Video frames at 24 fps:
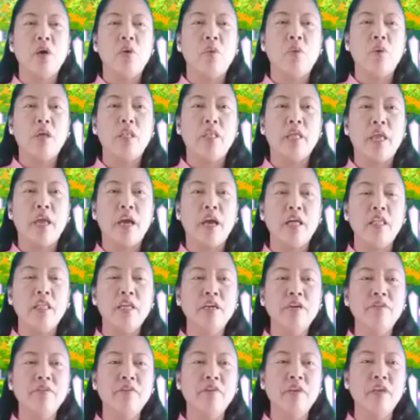while the
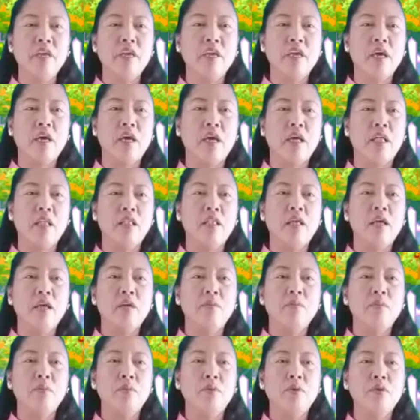other vehicle
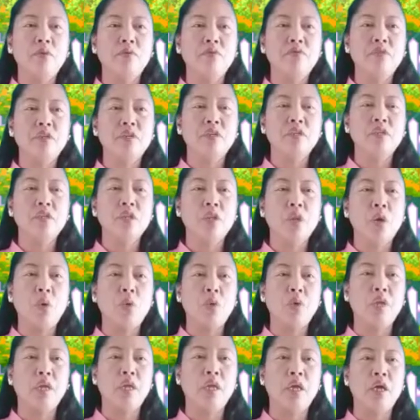moves
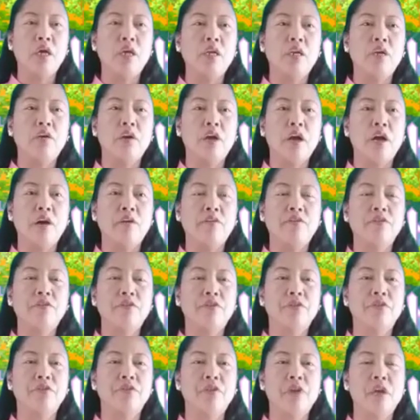slowly on a rough
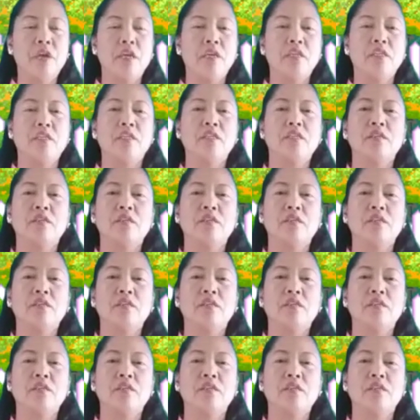surface.